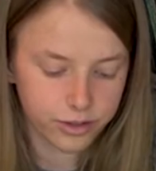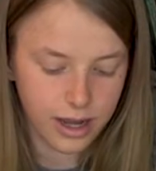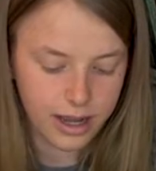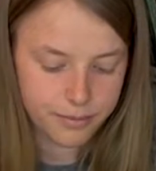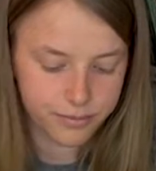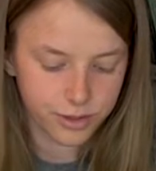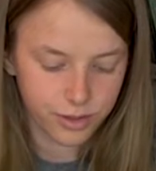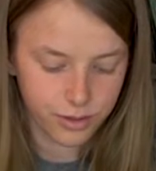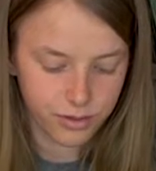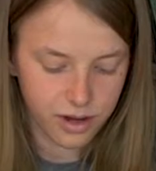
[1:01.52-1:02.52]
time,
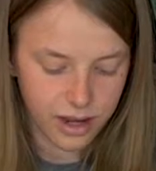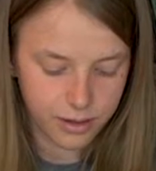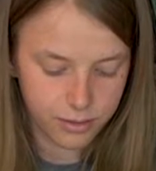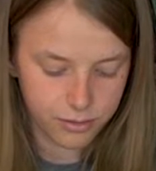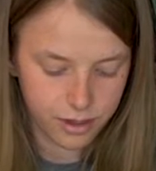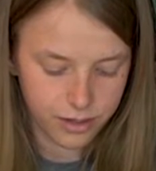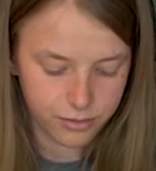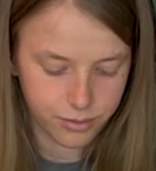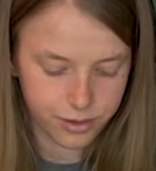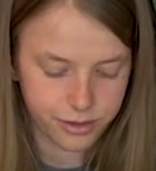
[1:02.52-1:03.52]
so I kind
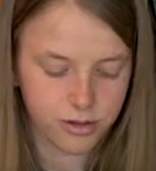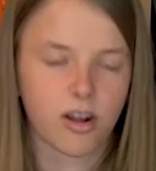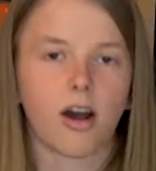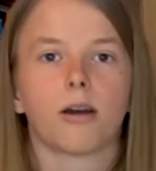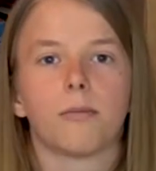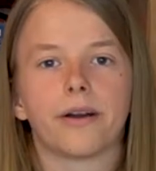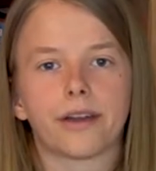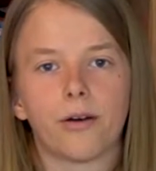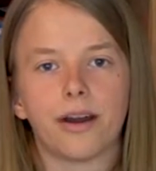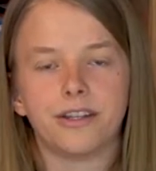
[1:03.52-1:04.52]
of wanted to talk about
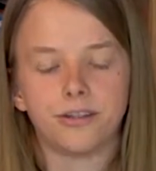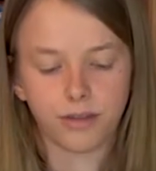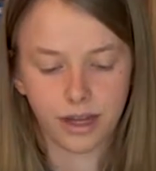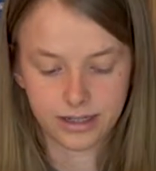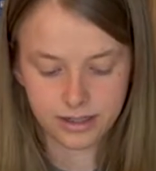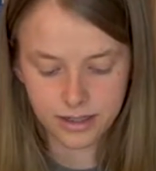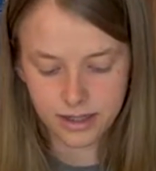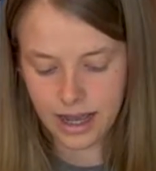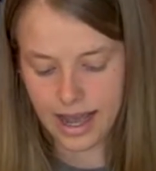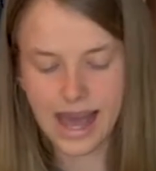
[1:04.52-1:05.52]
how I do that.
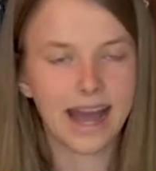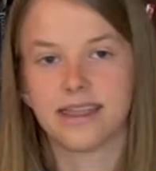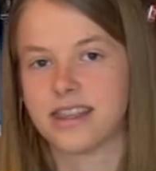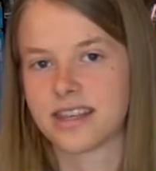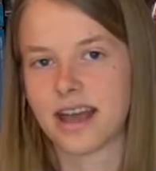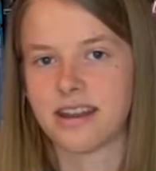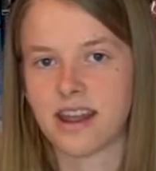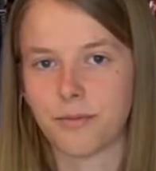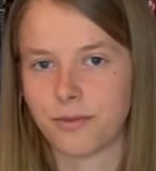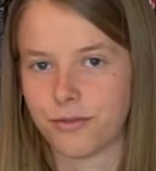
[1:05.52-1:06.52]
I had this
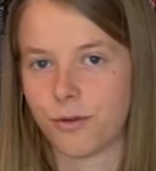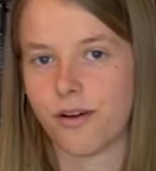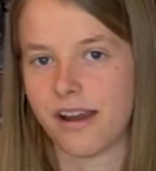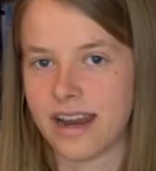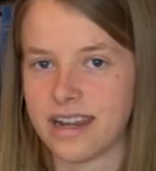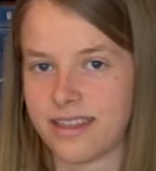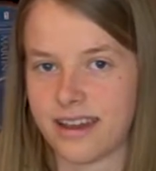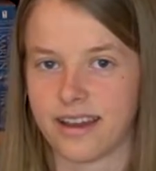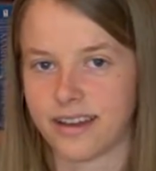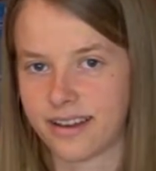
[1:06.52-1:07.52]
idea before
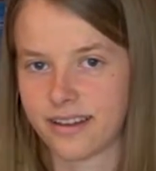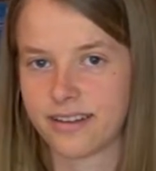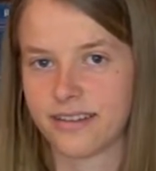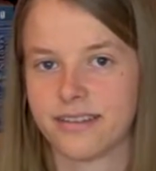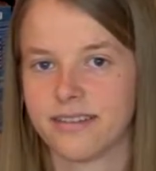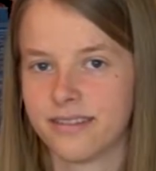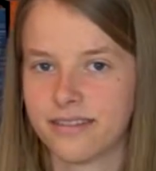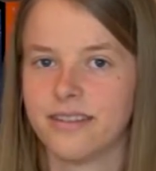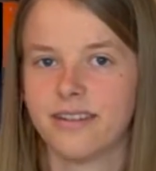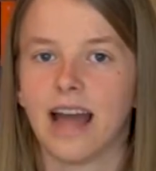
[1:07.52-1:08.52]
anything
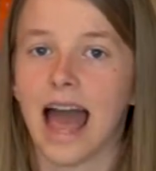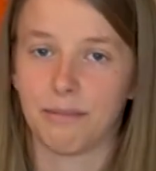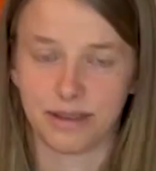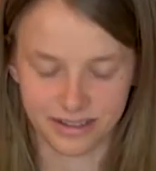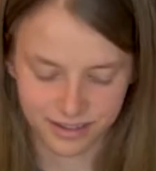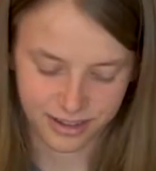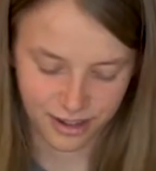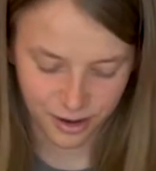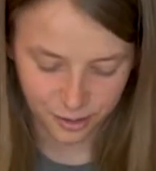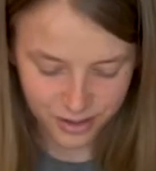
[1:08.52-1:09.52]
happened, you
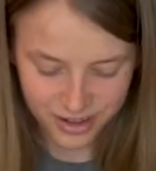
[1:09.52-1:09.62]
know?